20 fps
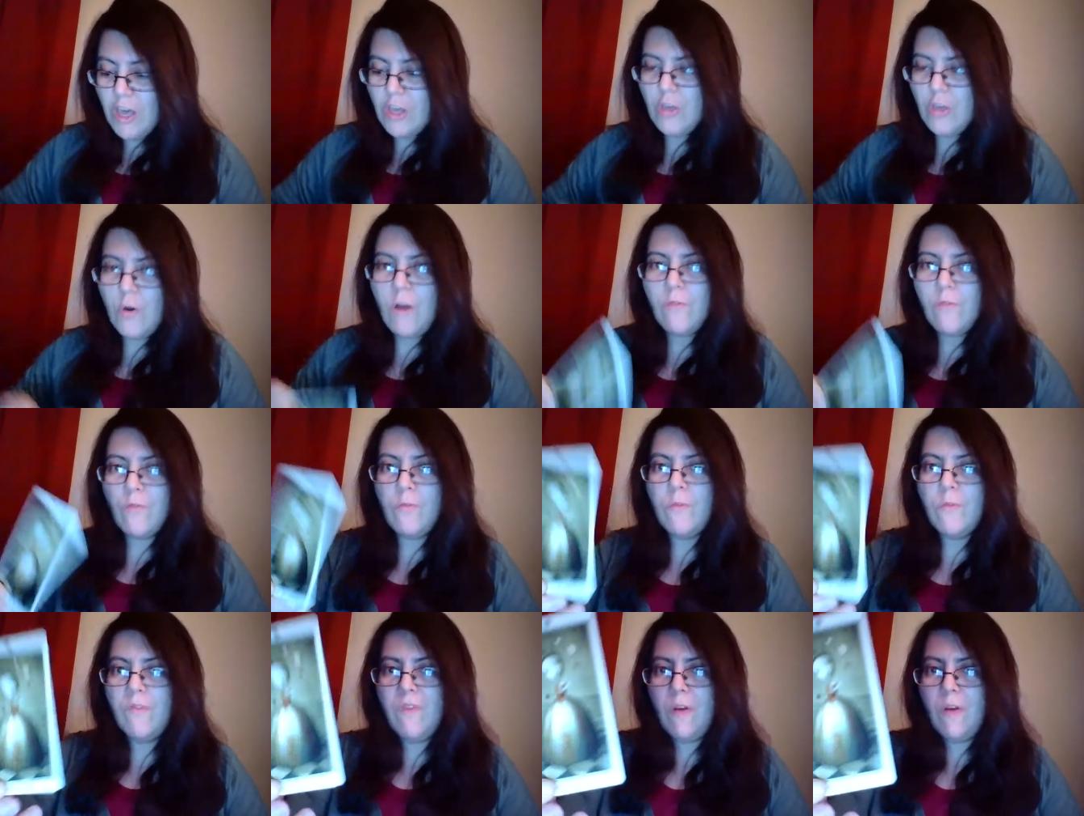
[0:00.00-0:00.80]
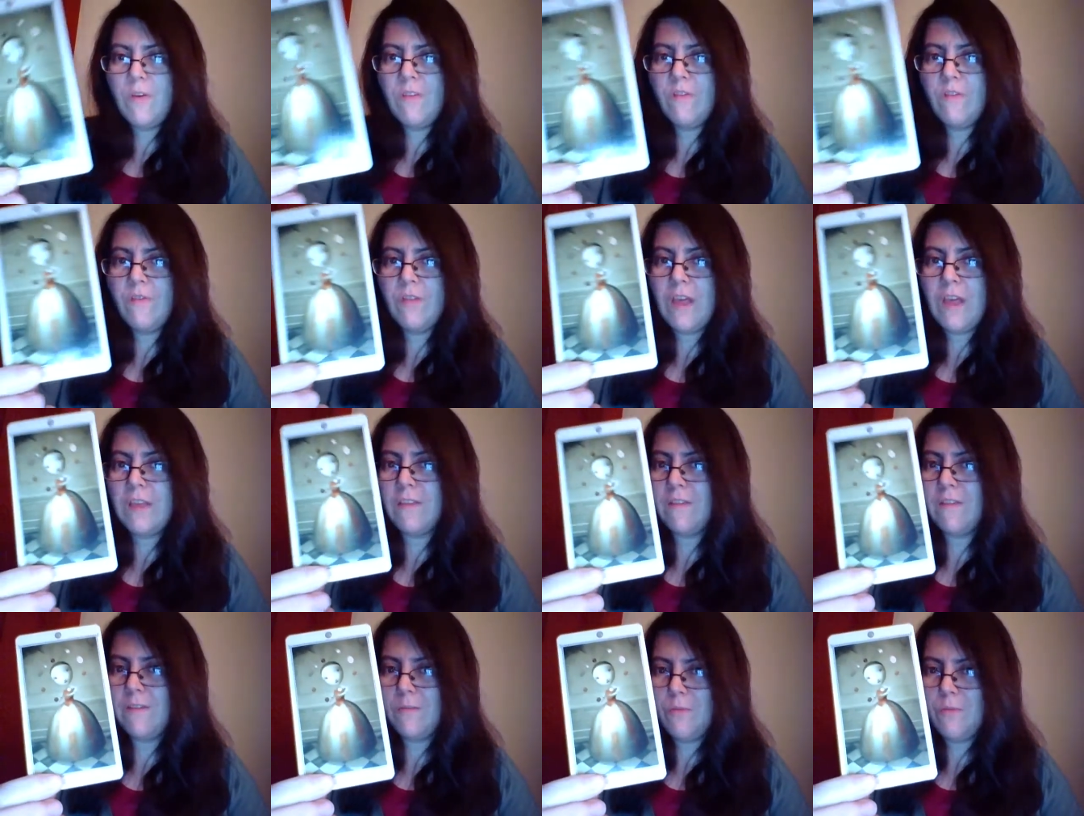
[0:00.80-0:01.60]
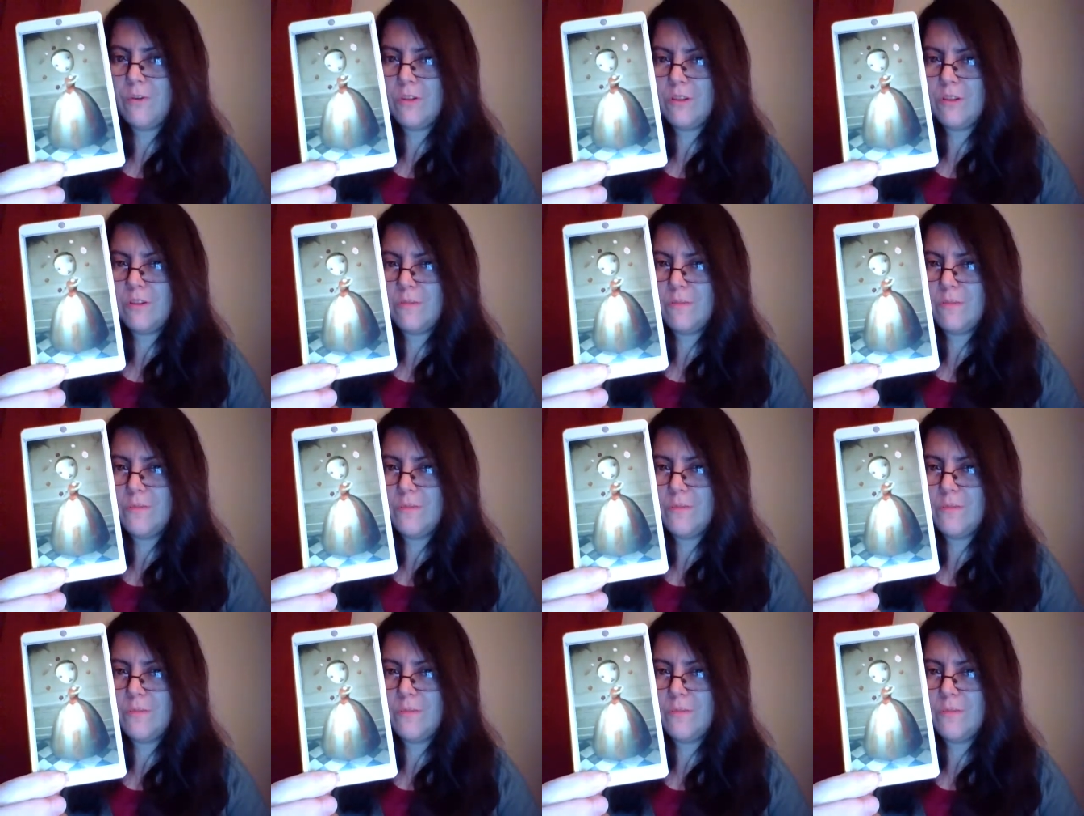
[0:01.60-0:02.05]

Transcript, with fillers: you have to be very flexible.